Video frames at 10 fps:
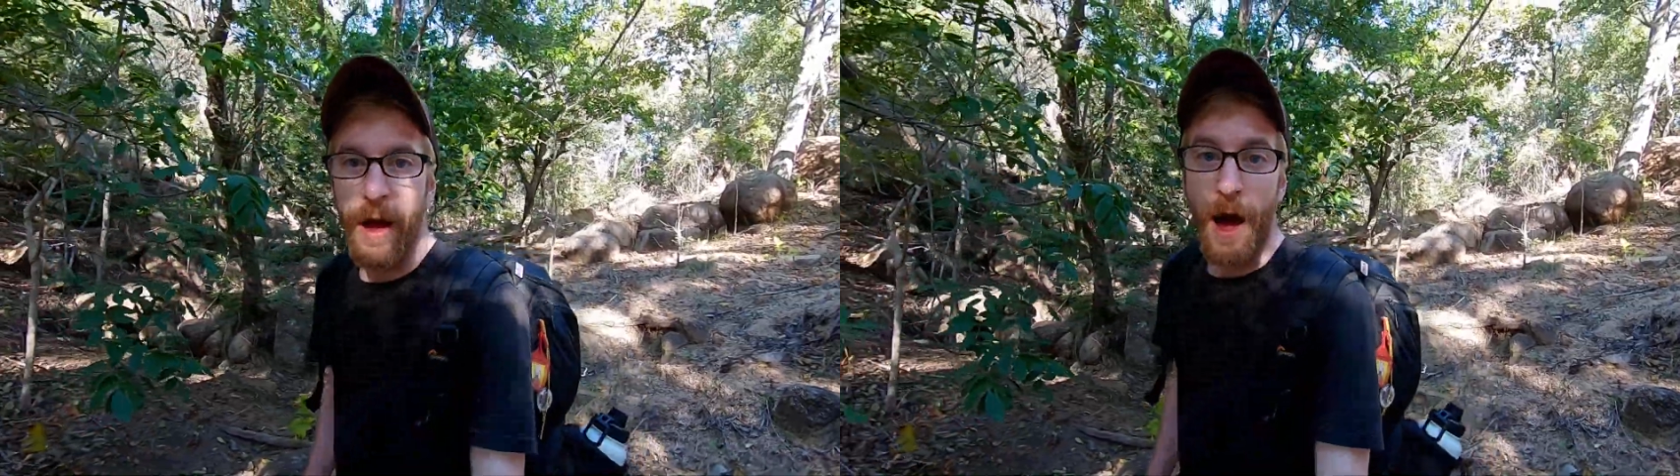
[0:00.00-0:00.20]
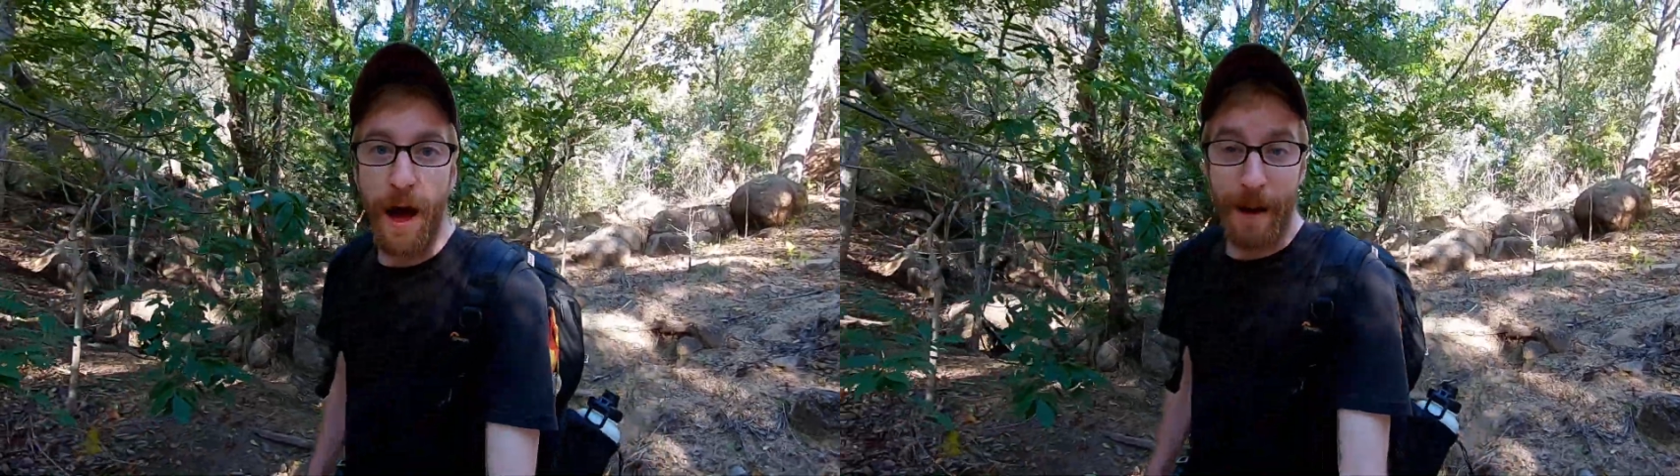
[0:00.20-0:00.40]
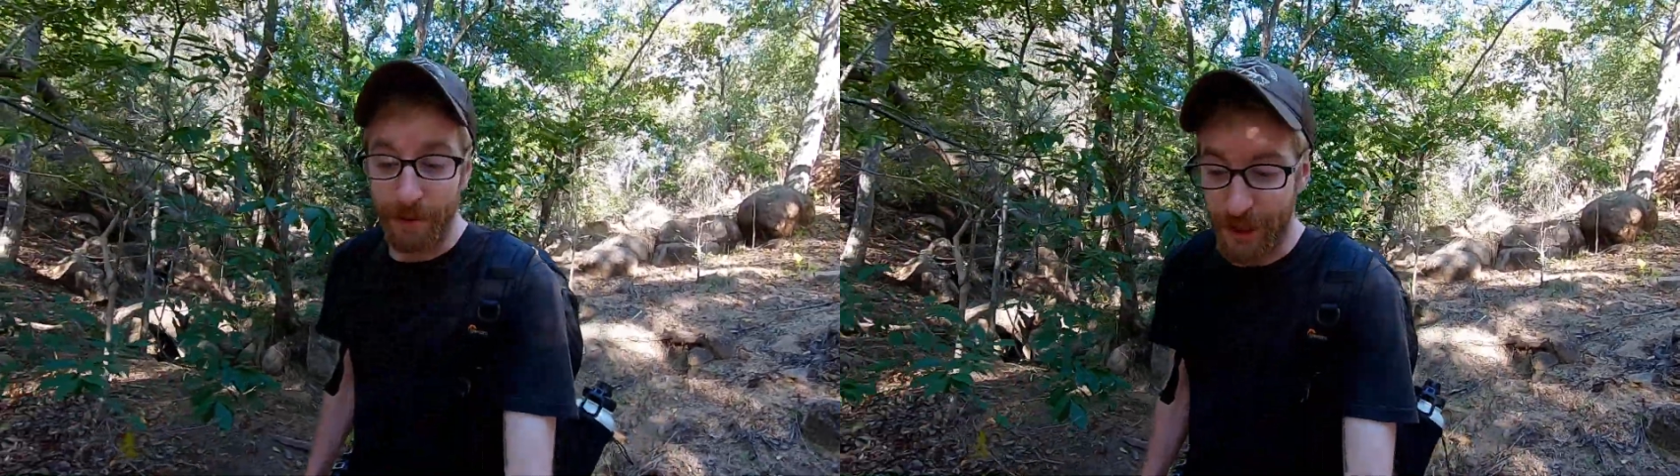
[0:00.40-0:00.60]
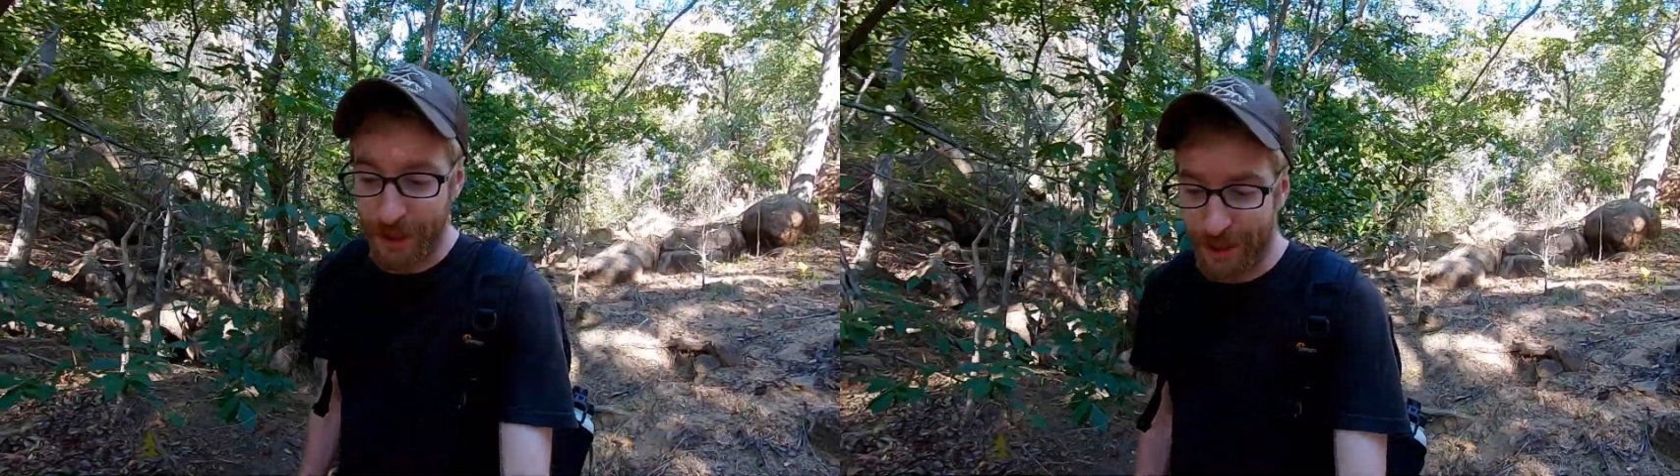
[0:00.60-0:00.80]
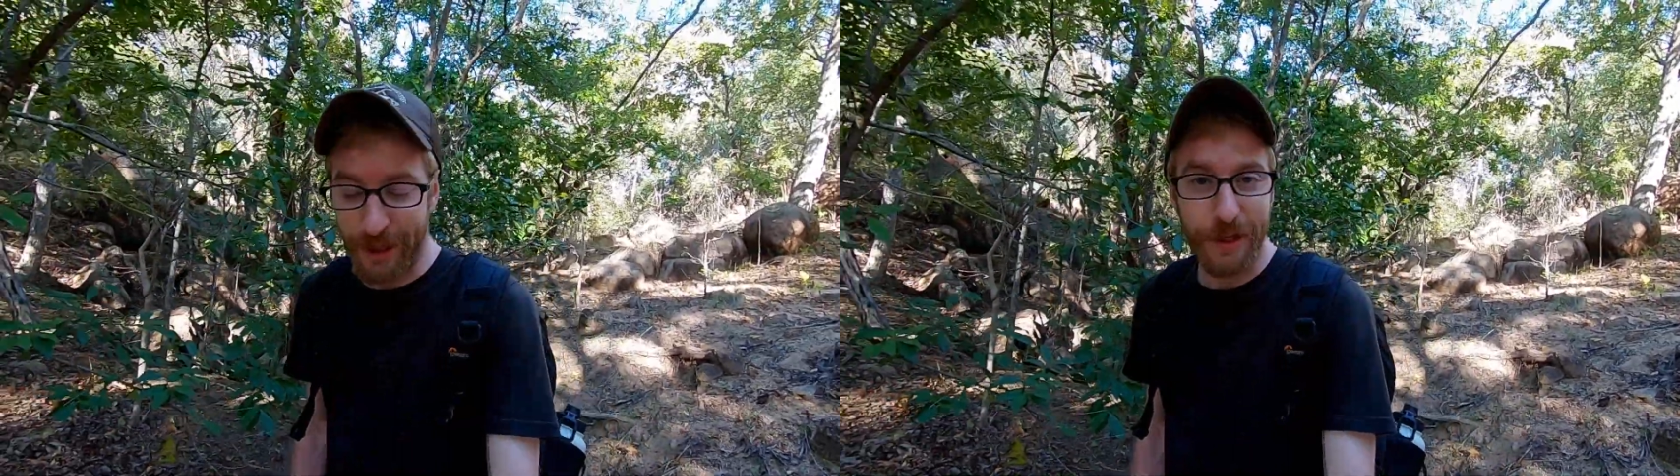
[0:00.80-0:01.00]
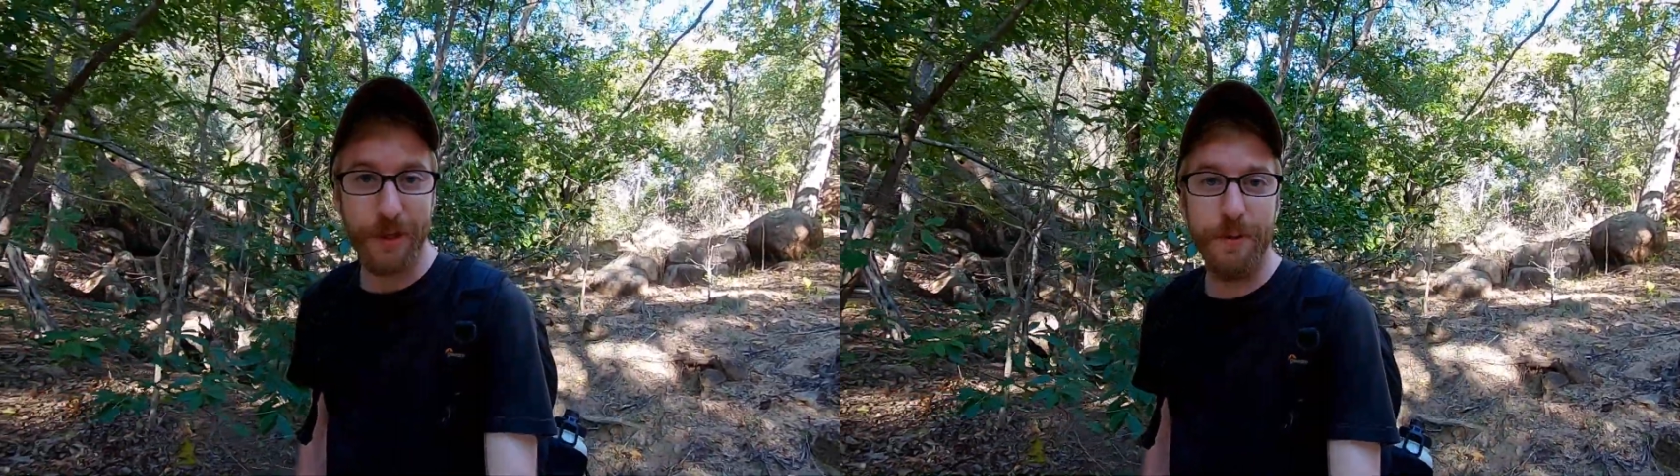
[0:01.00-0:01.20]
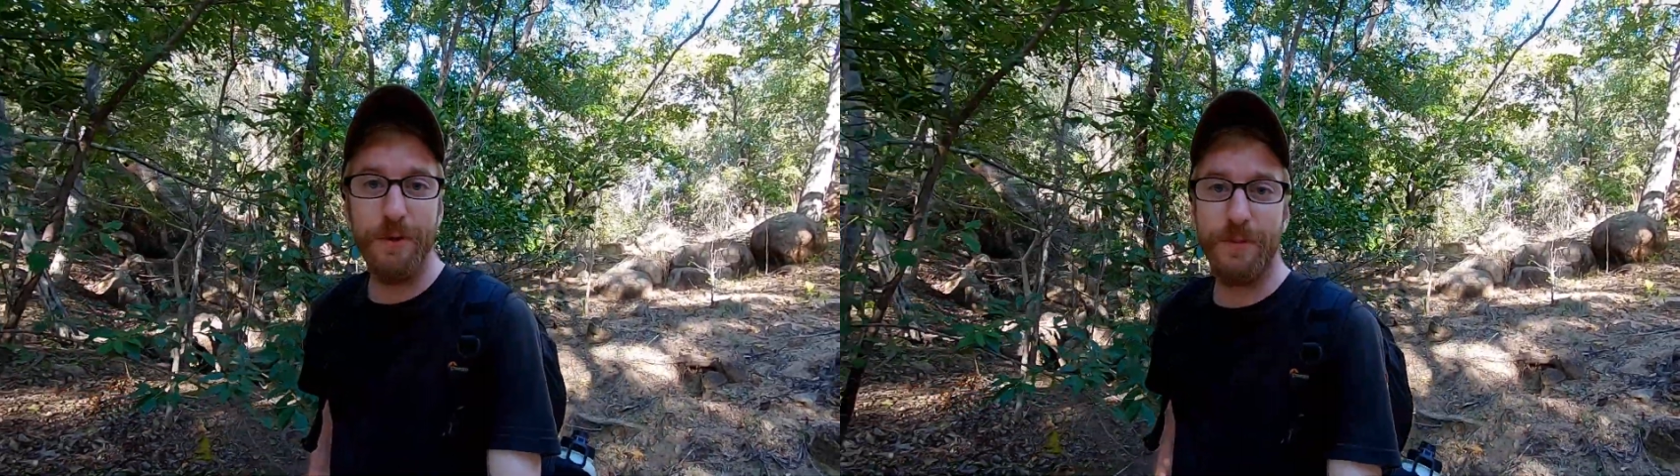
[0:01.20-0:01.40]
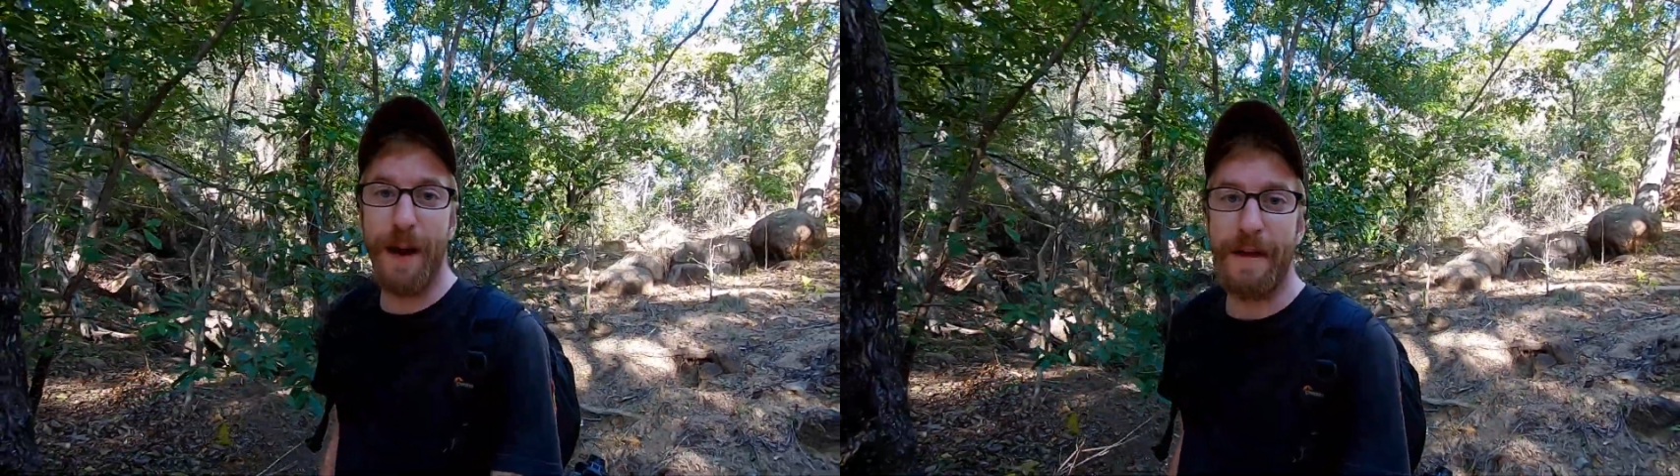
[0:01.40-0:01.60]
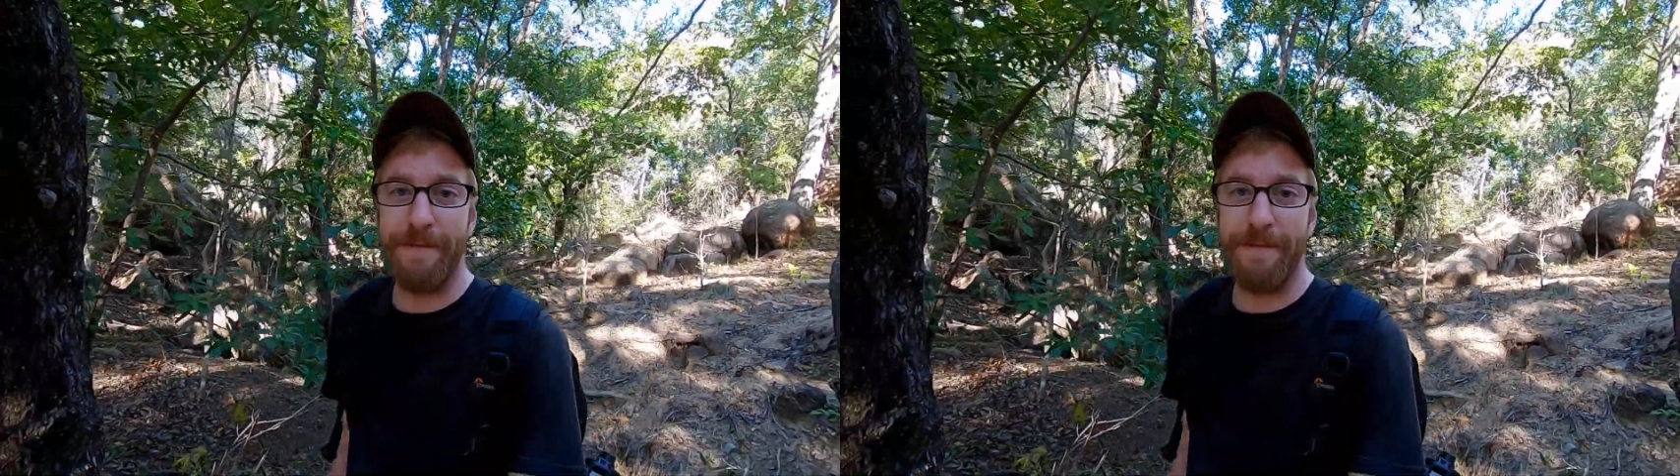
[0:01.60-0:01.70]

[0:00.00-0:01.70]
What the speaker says: I'm just going to use my